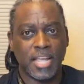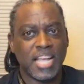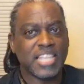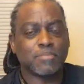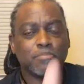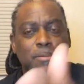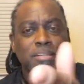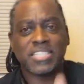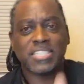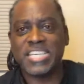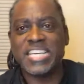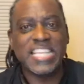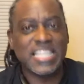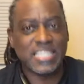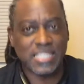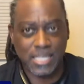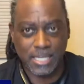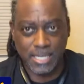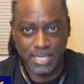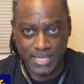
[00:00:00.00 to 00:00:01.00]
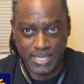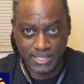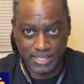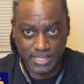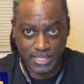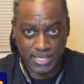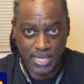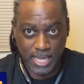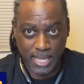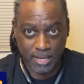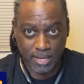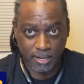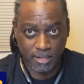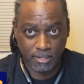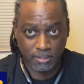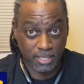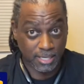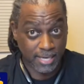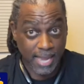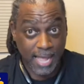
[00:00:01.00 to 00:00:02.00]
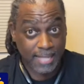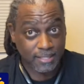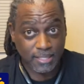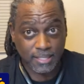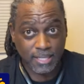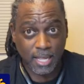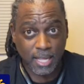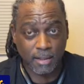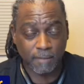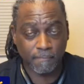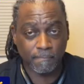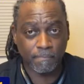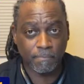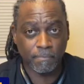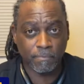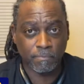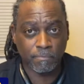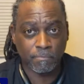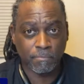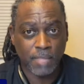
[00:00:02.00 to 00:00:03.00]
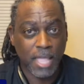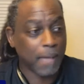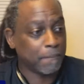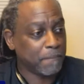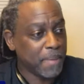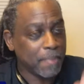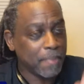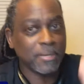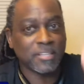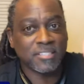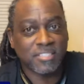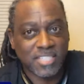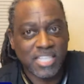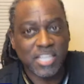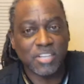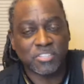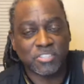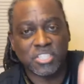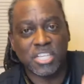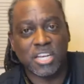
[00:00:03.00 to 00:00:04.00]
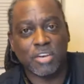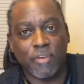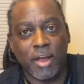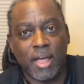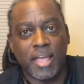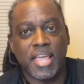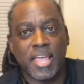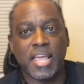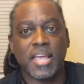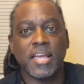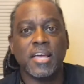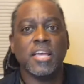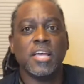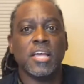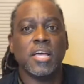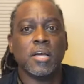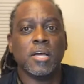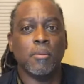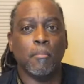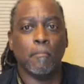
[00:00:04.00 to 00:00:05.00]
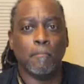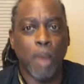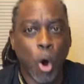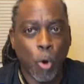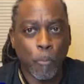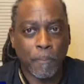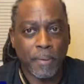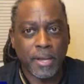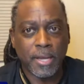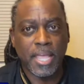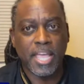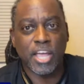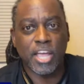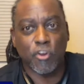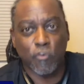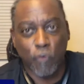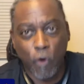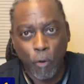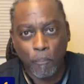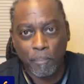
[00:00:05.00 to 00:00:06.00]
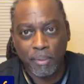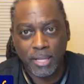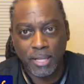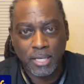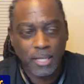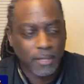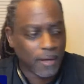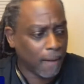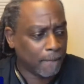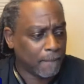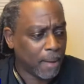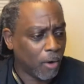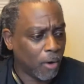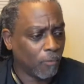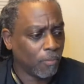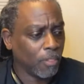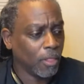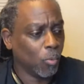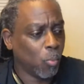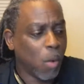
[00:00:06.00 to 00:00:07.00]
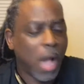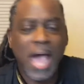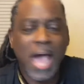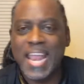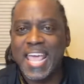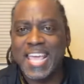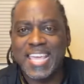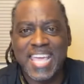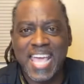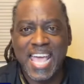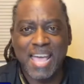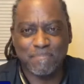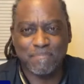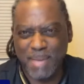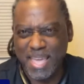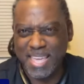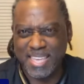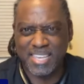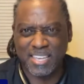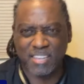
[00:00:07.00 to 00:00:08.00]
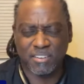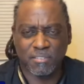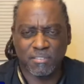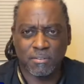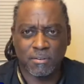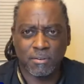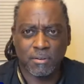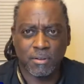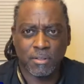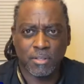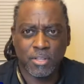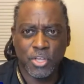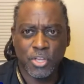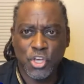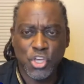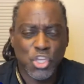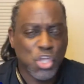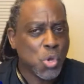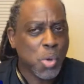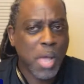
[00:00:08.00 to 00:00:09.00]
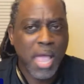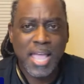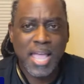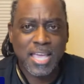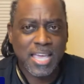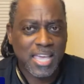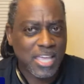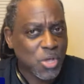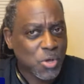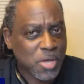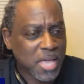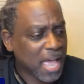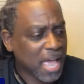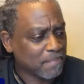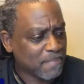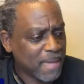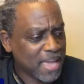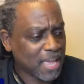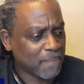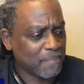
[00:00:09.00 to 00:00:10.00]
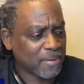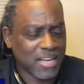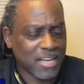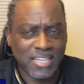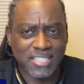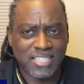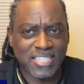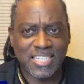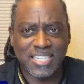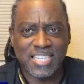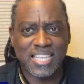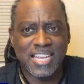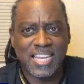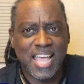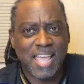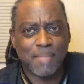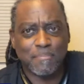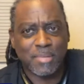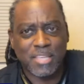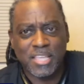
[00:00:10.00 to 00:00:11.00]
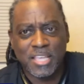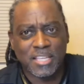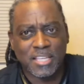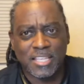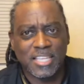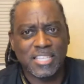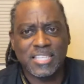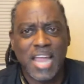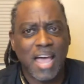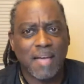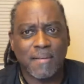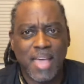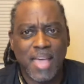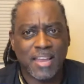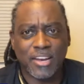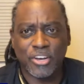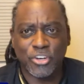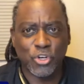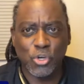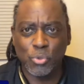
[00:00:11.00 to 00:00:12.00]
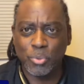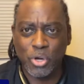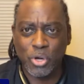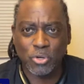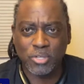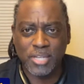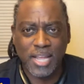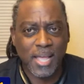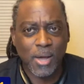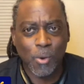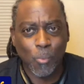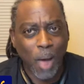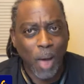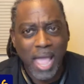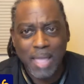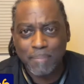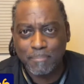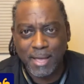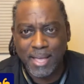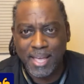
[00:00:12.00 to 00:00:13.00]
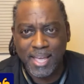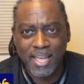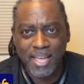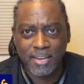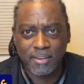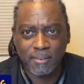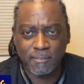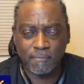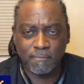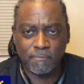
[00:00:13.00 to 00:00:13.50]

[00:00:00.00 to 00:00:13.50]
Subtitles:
It's much easier than that today. And people are still sitting around here moping and groping about why they can't make it. You can't make it because it's not having to do with no damn white man.